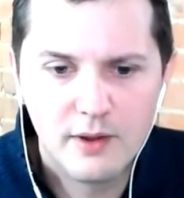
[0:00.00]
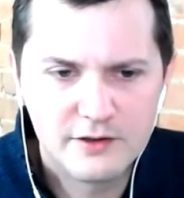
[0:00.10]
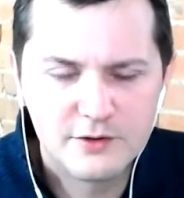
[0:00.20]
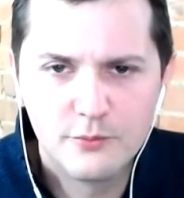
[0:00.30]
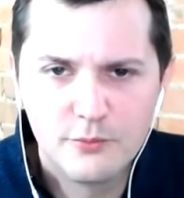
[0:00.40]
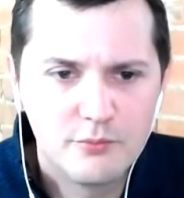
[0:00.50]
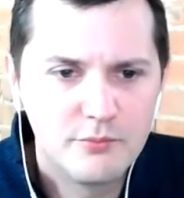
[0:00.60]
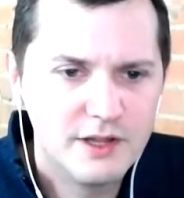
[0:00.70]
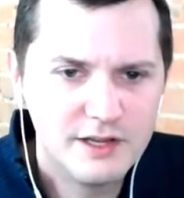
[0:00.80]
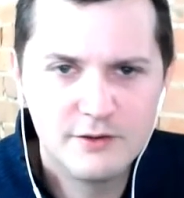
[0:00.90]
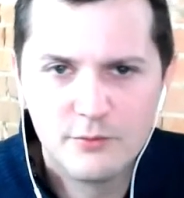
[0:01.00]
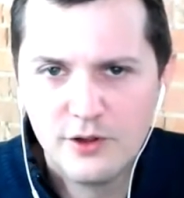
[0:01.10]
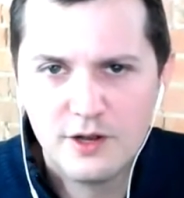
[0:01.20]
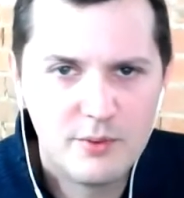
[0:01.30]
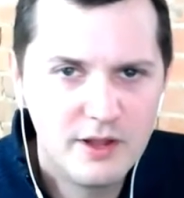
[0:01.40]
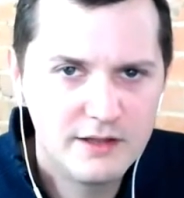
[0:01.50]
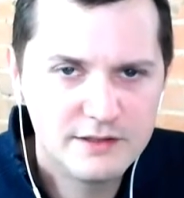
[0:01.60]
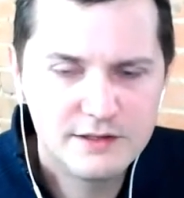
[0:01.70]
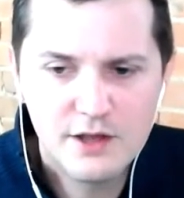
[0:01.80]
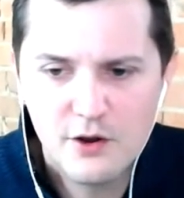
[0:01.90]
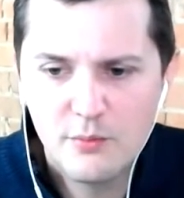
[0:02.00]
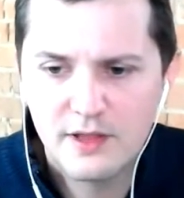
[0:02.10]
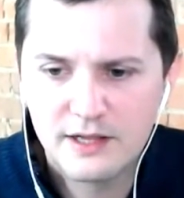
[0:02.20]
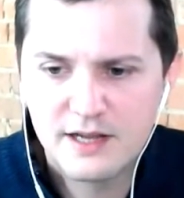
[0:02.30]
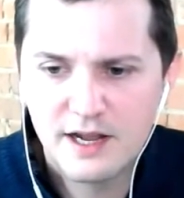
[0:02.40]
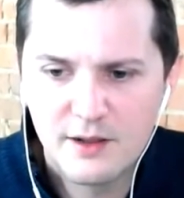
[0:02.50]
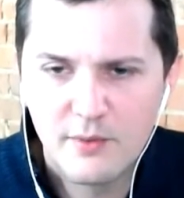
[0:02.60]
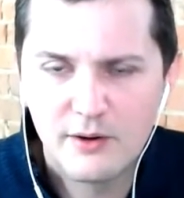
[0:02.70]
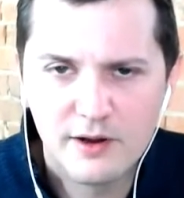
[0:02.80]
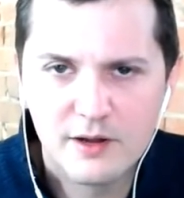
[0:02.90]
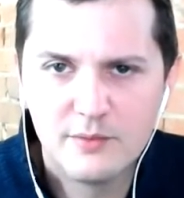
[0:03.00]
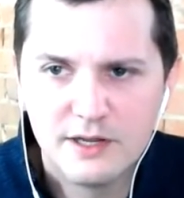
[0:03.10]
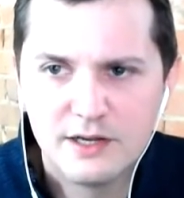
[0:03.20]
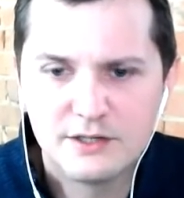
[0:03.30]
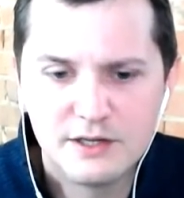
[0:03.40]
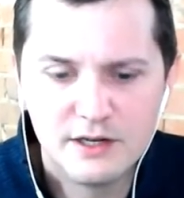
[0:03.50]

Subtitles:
So it really depends, though, but that's kind of my recommendation,